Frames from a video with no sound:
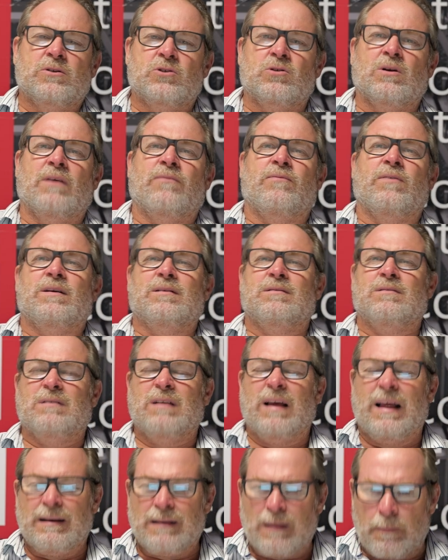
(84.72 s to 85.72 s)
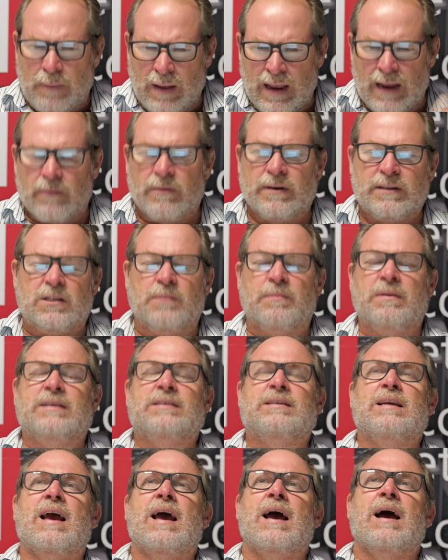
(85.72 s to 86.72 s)
traffic appearing to be
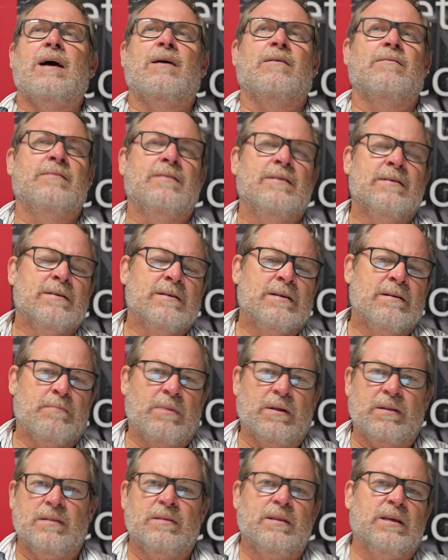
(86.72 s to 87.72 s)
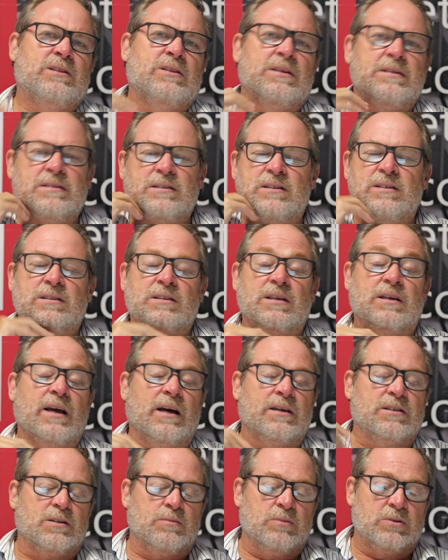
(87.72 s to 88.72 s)
down, but in this instance, the
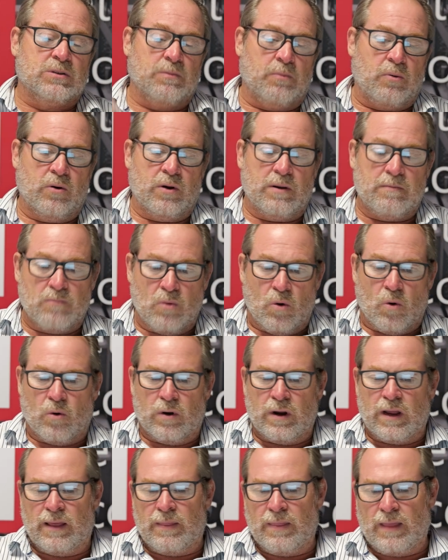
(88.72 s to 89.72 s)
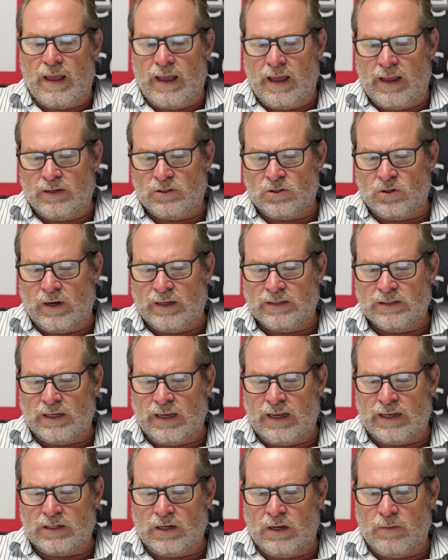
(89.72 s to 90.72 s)
customers are putting more in their
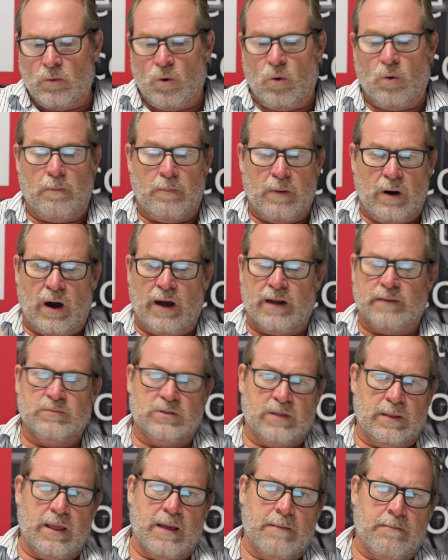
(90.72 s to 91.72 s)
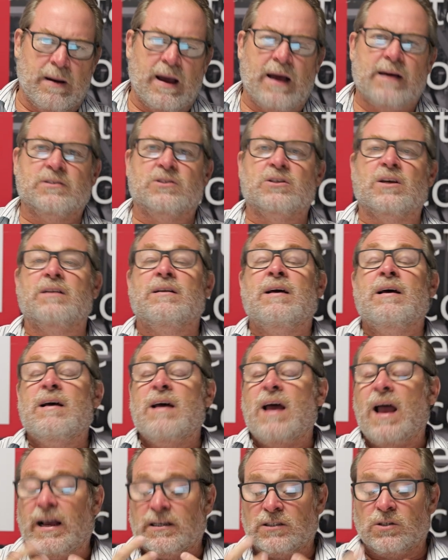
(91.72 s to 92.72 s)
more items in their basket.
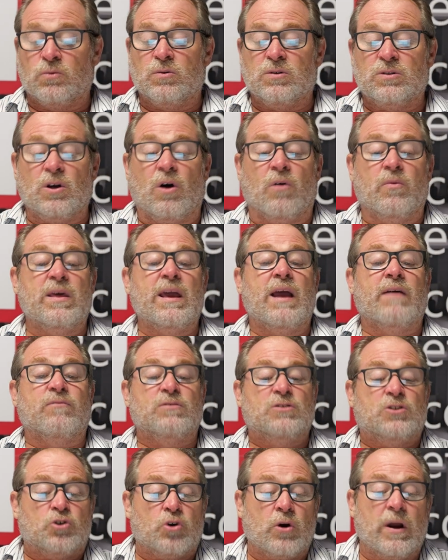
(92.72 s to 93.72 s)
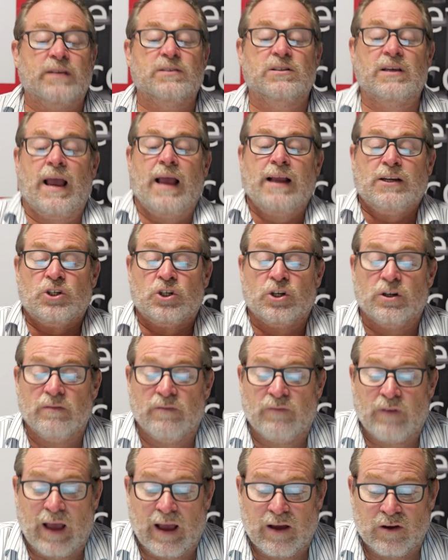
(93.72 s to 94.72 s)
As a result, the average transaction
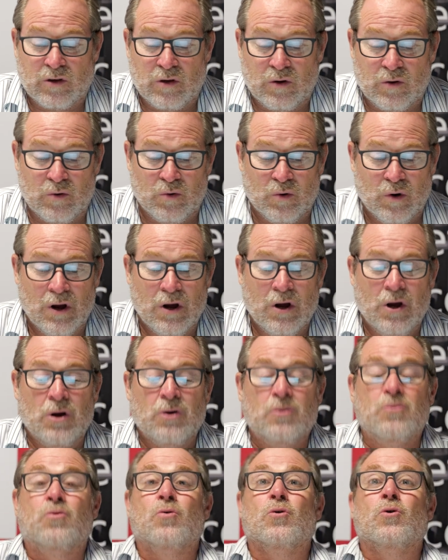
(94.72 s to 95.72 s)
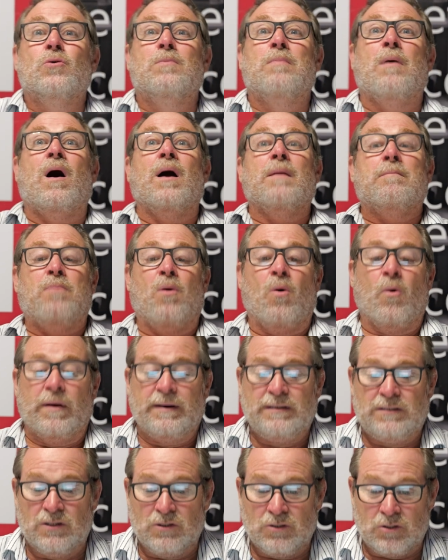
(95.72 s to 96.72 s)
value grew by
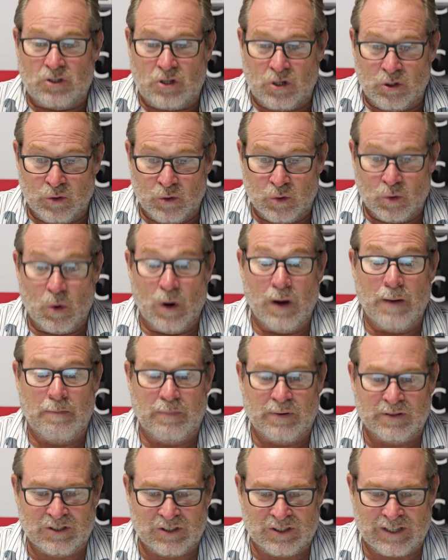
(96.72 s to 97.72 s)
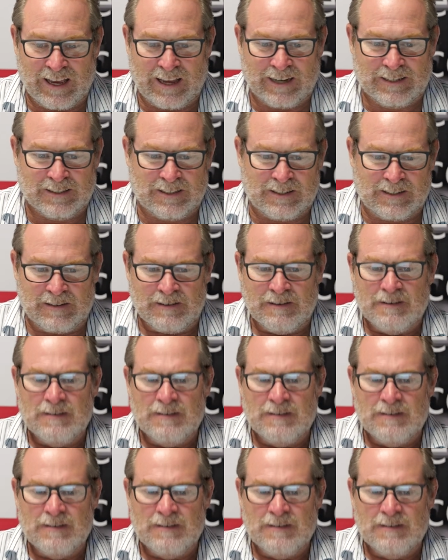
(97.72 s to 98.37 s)
0.2%.